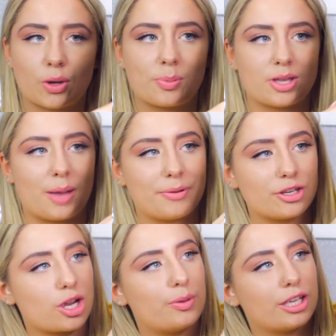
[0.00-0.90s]
tops that I've been
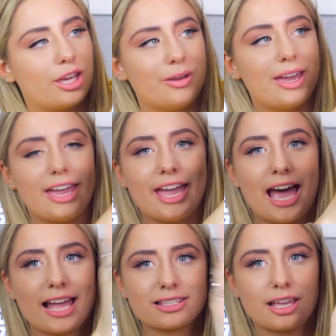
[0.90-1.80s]
showing you, it
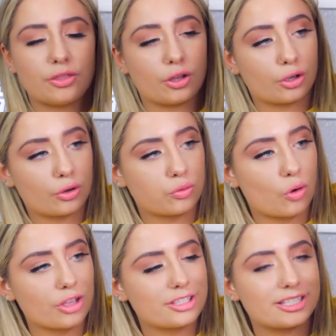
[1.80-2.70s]
has like the
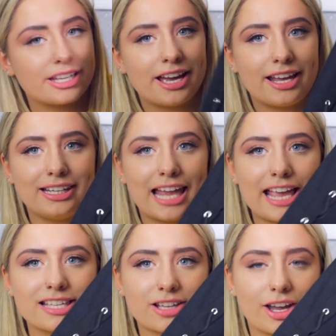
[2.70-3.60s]
crossed
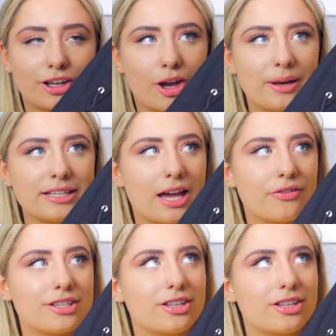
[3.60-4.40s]
lace kind of going down the